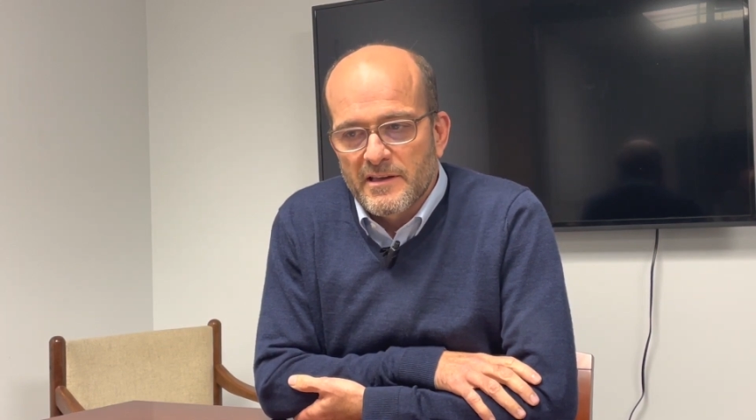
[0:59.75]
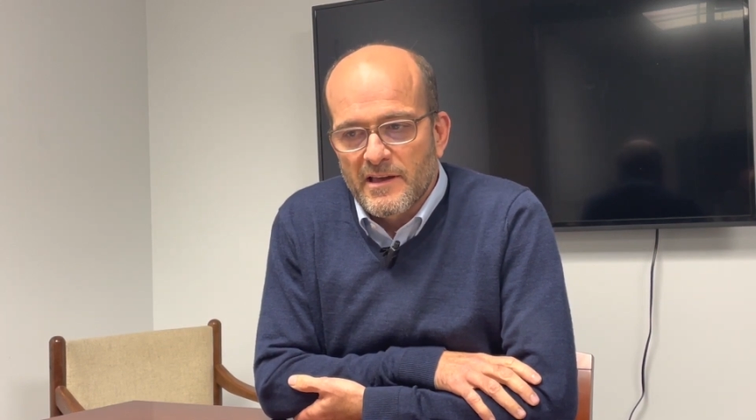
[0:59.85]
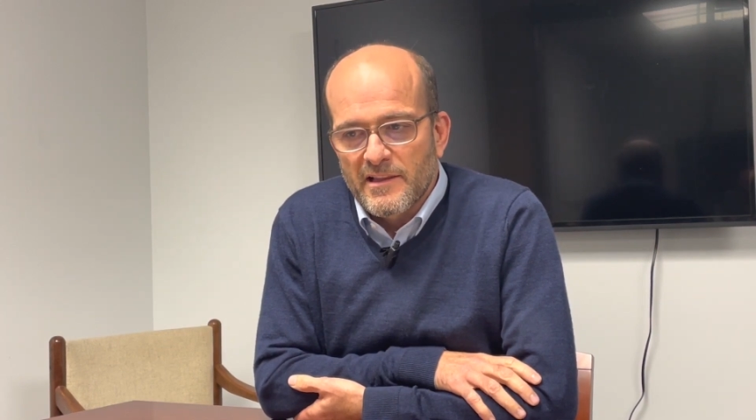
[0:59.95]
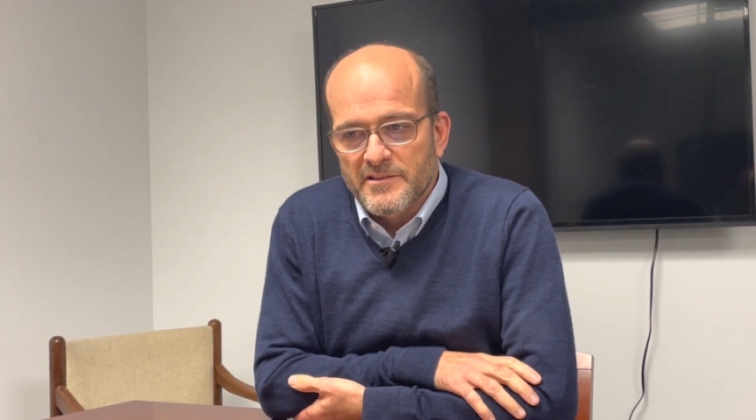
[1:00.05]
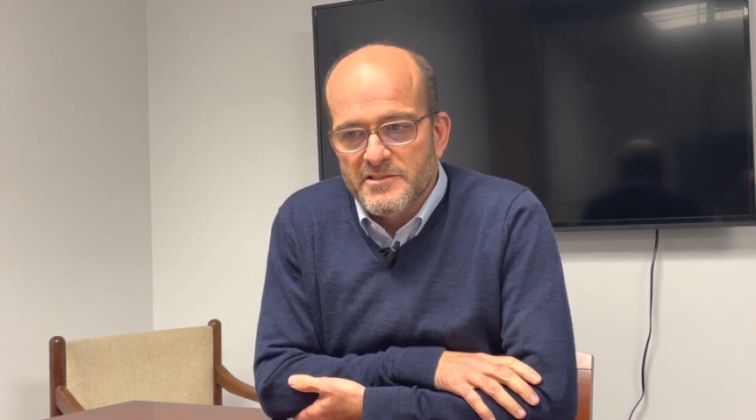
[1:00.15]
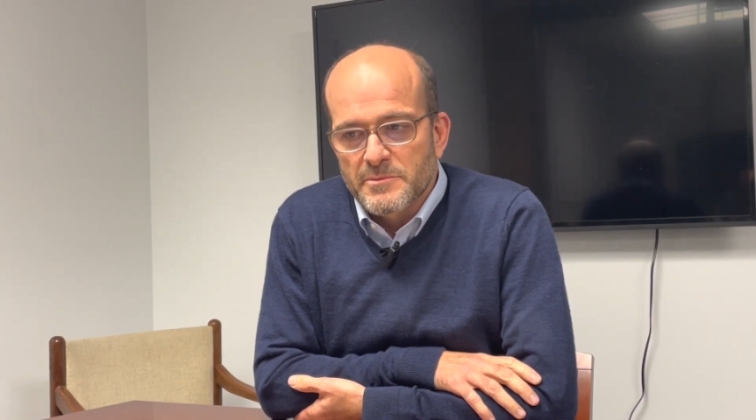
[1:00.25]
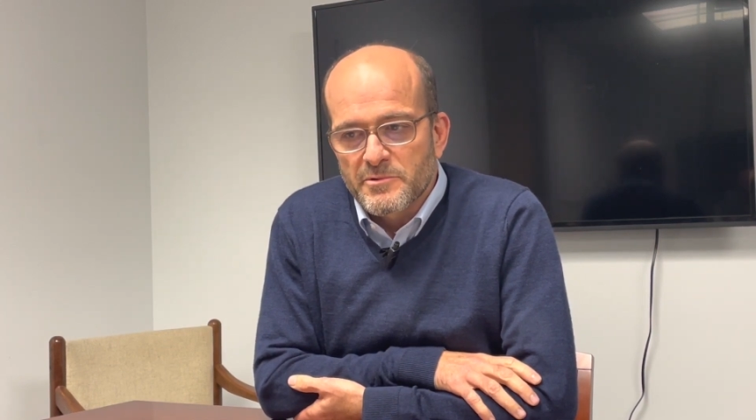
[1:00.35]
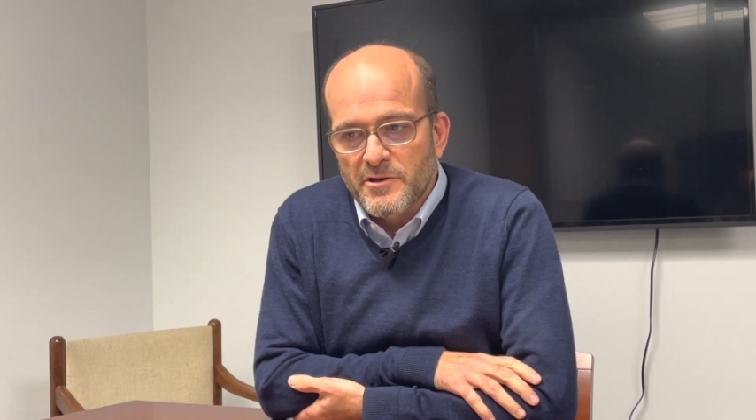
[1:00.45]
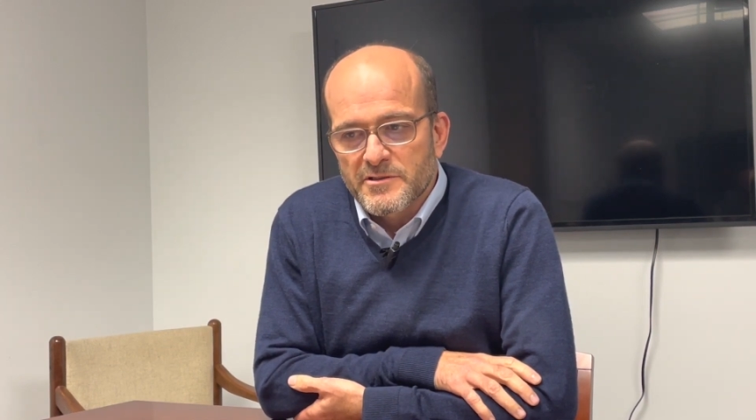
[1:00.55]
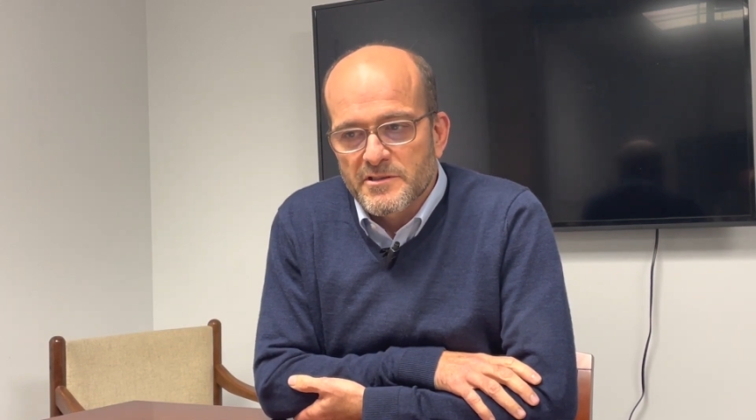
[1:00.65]
LNG
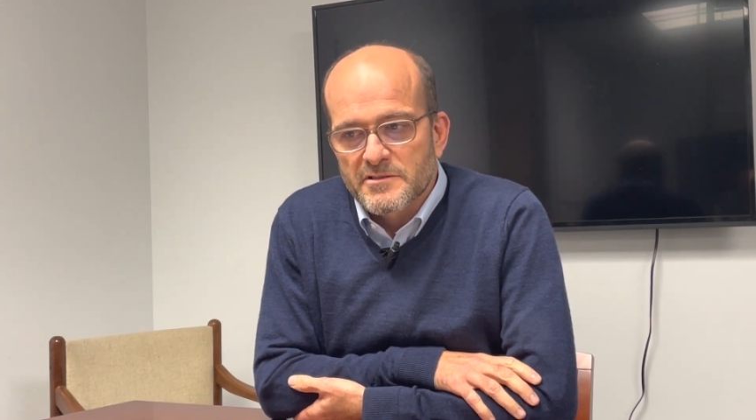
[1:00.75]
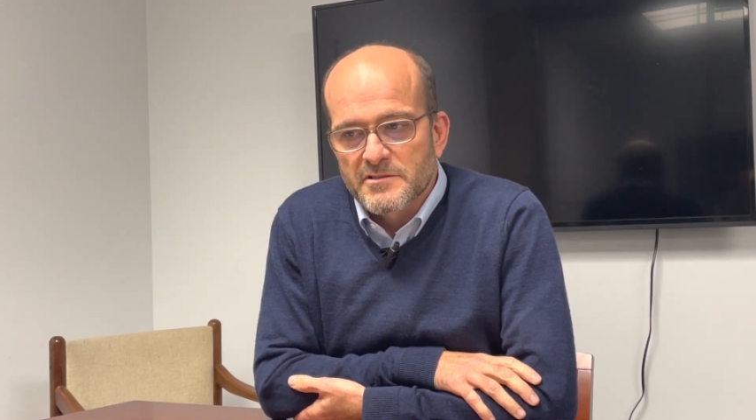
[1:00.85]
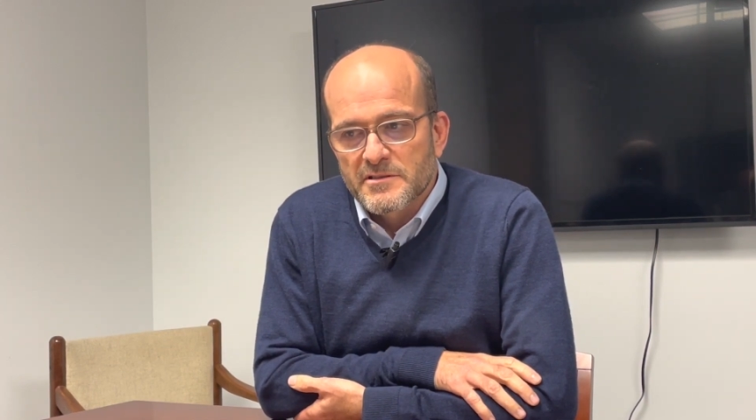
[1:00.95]
projects